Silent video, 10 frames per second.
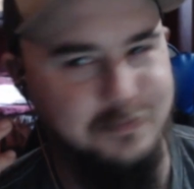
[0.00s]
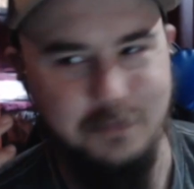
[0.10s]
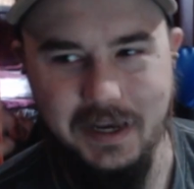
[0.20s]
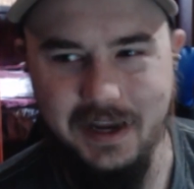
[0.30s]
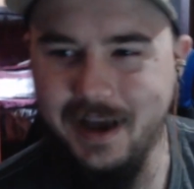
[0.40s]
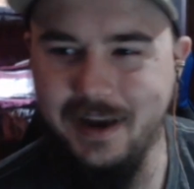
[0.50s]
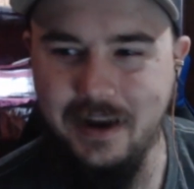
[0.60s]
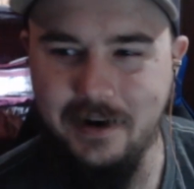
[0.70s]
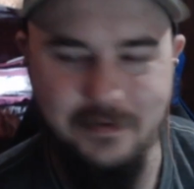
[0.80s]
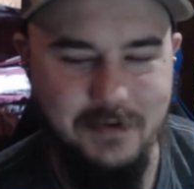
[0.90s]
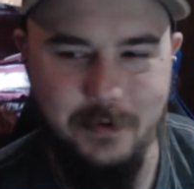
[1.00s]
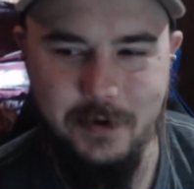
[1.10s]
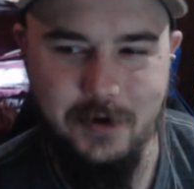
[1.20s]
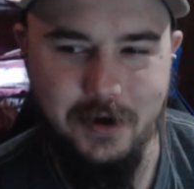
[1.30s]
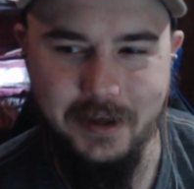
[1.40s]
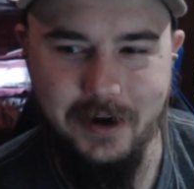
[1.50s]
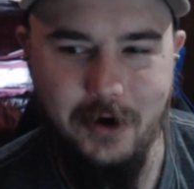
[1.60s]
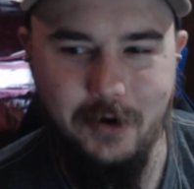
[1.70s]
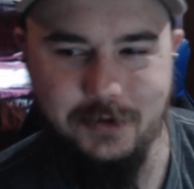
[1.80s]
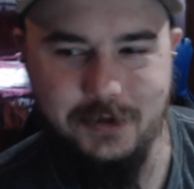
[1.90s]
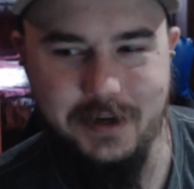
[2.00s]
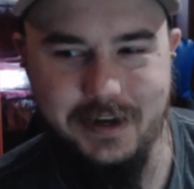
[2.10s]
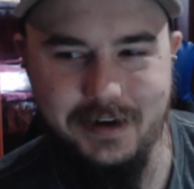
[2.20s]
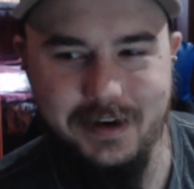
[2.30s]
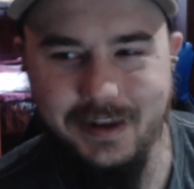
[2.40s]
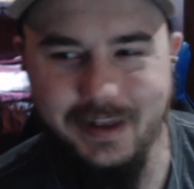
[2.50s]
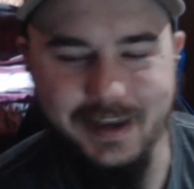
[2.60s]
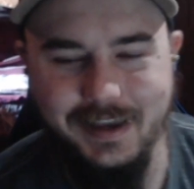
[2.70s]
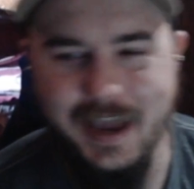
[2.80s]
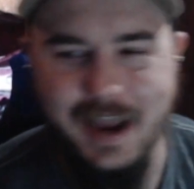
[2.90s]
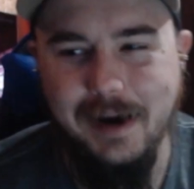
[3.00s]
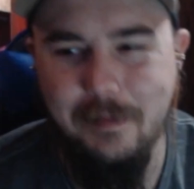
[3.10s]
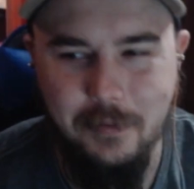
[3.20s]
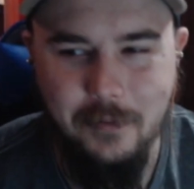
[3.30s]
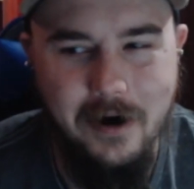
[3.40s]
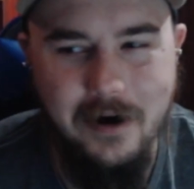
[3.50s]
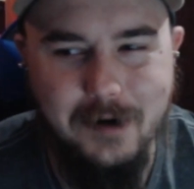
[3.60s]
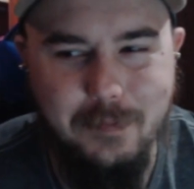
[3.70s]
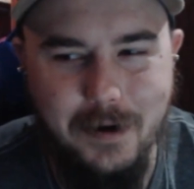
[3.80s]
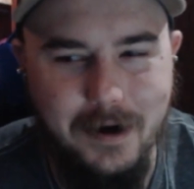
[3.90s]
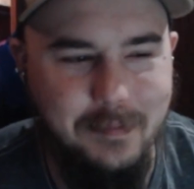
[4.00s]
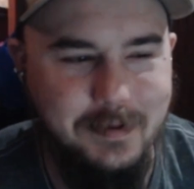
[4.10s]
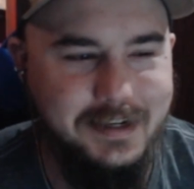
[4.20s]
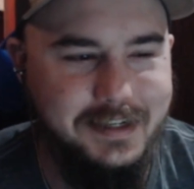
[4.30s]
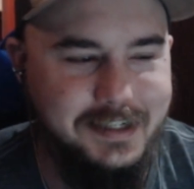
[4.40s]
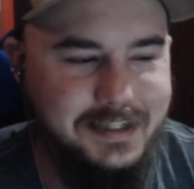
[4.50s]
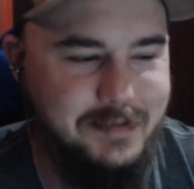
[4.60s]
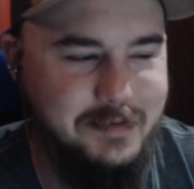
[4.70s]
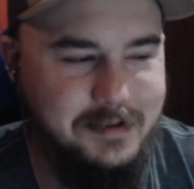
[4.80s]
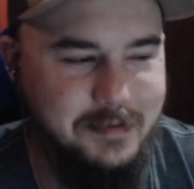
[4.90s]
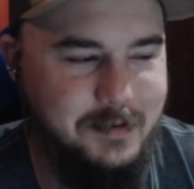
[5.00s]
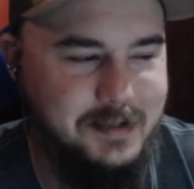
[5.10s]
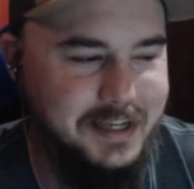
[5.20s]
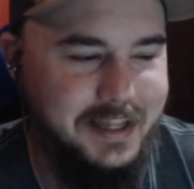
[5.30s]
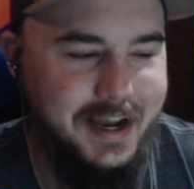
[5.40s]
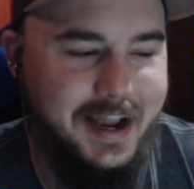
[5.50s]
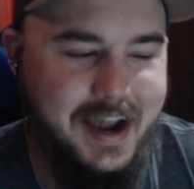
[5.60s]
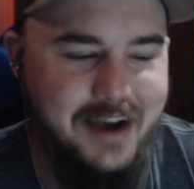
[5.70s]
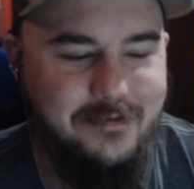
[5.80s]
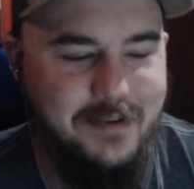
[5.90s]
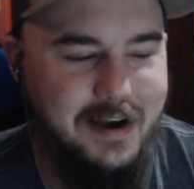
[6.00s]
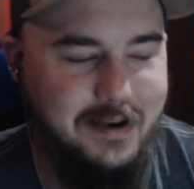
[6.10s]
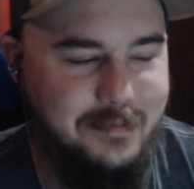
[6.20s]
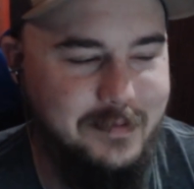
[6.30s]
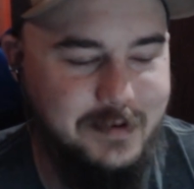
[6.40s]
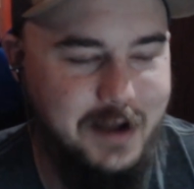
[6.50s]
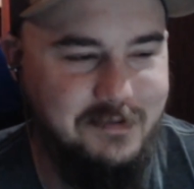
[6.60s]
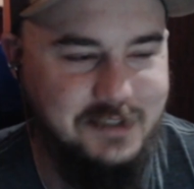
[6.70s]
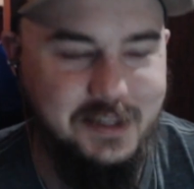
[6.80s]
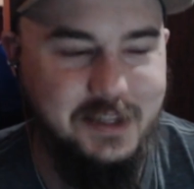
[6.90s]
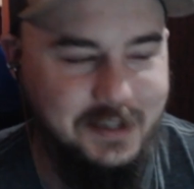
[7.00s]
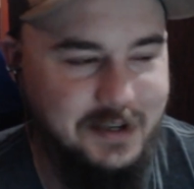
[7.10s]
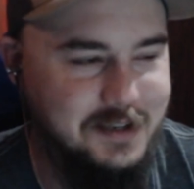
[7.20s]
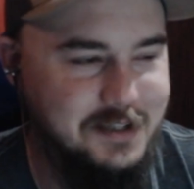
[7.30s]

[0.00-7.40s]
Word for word: Like, I don't even know what you call it. Like, alternate like camp rock pop. It sounds like somebody would sing like a campfire, but obviously the lyrics